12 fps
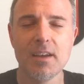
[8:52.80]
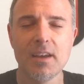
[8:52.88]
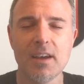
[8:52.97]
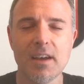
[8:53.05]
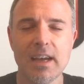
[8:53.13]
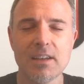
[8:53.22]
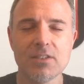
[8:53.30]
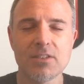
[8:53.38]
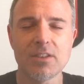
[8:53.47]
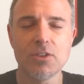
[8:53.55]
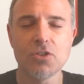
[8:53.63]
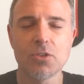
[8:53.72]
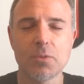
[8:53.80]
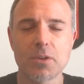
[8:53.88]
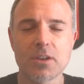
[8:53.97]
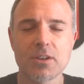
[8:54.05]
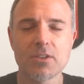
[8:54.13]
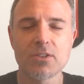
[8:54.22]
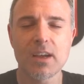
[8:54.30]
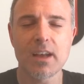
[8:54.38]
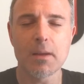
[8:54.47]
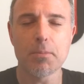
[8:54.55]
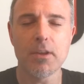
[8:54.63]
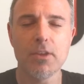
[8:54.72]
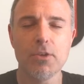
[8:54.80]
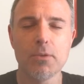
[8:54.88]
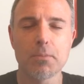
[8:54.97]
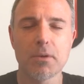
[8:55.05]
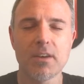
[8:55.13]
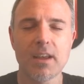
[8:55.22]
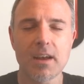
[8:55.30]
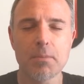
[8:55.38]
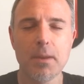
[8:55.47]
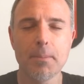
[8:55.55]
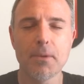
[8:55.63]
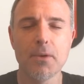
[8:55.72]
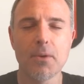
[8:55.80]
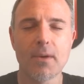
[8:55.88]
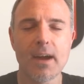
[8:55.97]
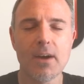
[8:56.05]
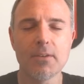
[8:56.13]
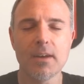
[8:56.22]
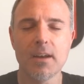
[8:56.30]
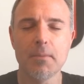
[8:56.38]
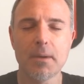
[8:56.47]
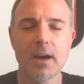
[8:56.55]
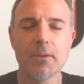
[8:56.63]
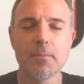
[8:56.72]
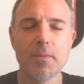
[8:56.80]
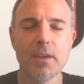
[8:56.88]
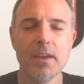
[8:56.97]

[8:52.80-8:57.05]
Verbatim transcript: uh, as essential workers. God, I pray that you would protect people who are out and about.